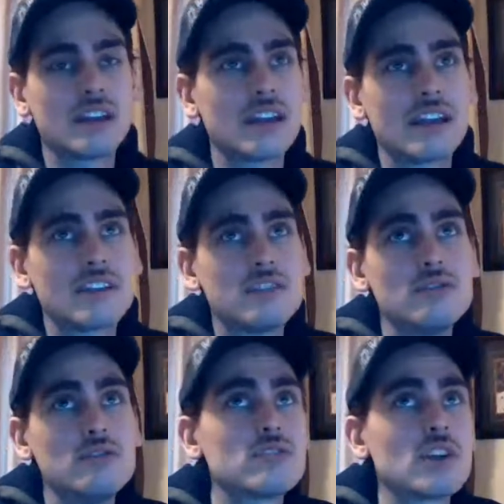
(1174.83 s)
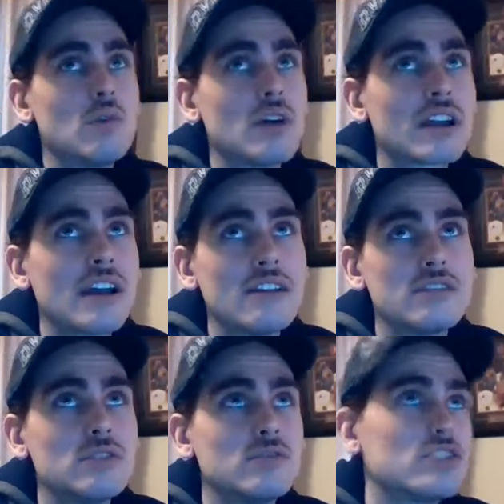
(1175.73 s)
Like, who's going to want a guy who's
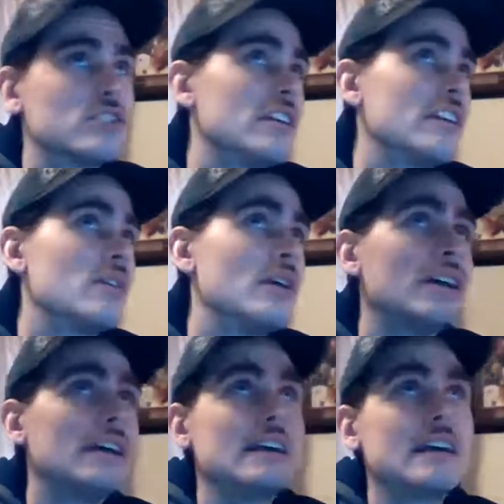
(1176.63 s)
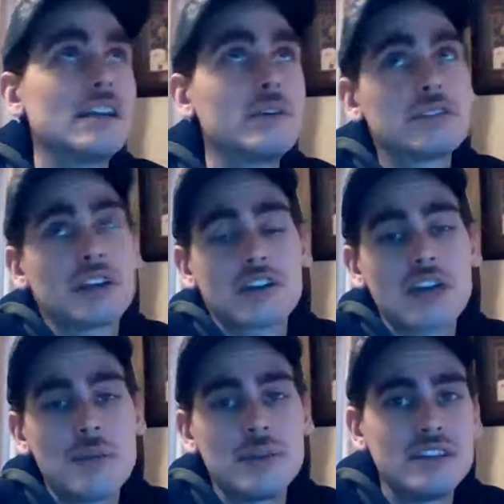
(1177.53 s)
doing shit anyway? I know he's on a
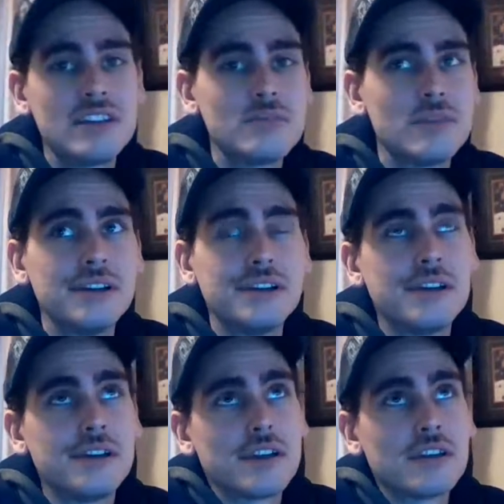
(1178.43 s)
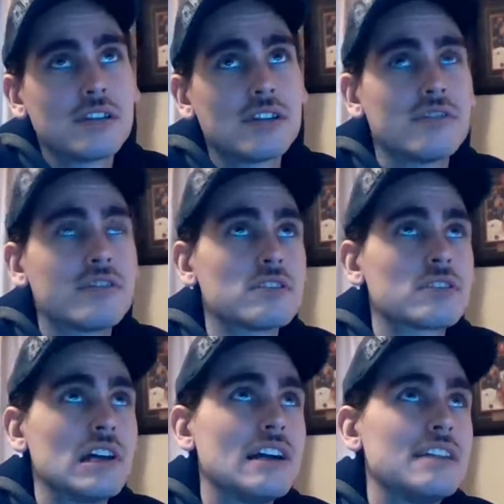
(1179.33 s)
crappy team, but you're on the first
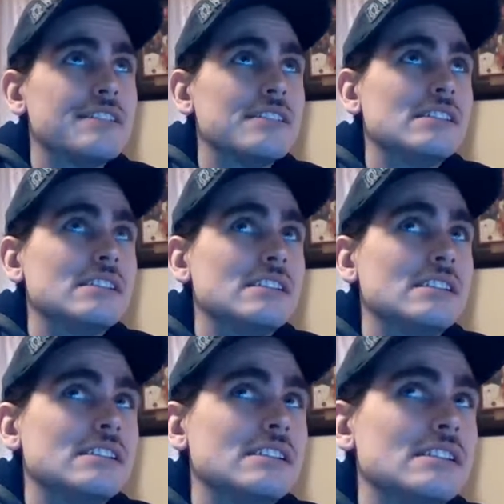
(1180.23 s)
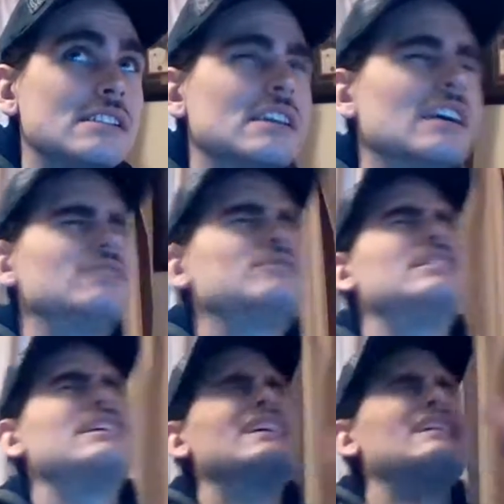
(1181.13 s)
line, and who's he
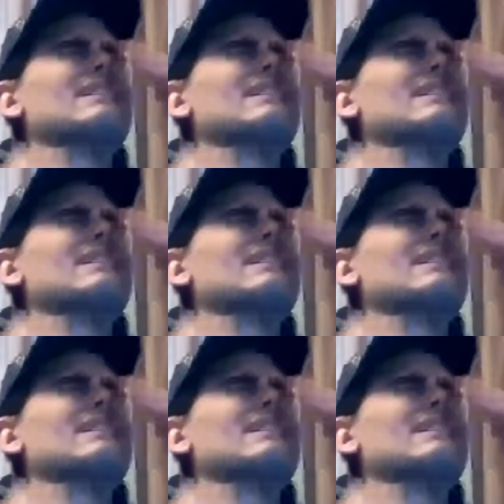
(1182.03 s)
got?